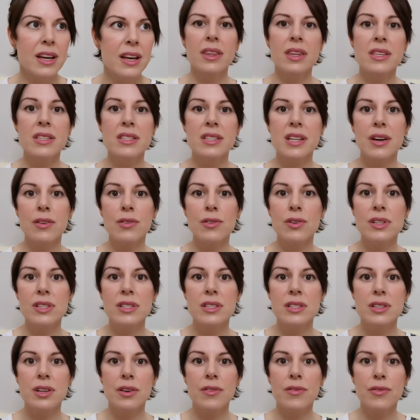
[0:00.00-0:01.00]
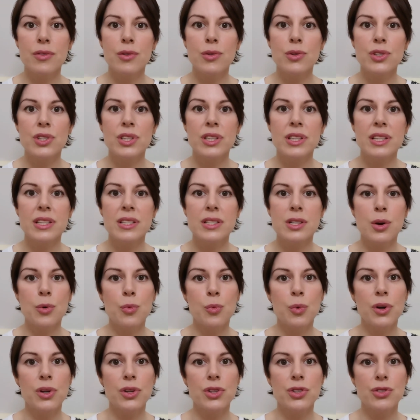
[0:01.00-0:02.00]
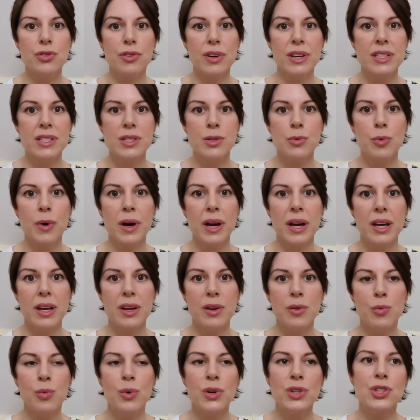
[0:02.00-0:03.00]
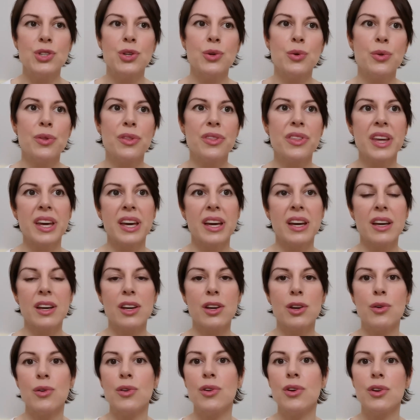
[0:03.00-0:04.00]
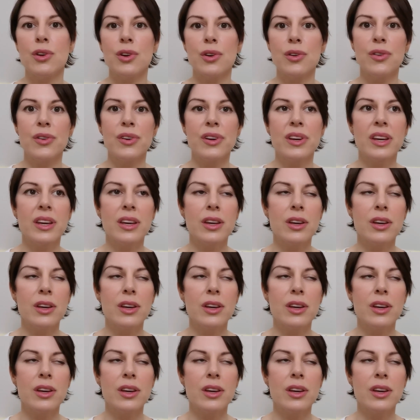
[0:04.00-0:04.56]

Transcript: The steroids unfortunately don't work straight away, which you think, you you know,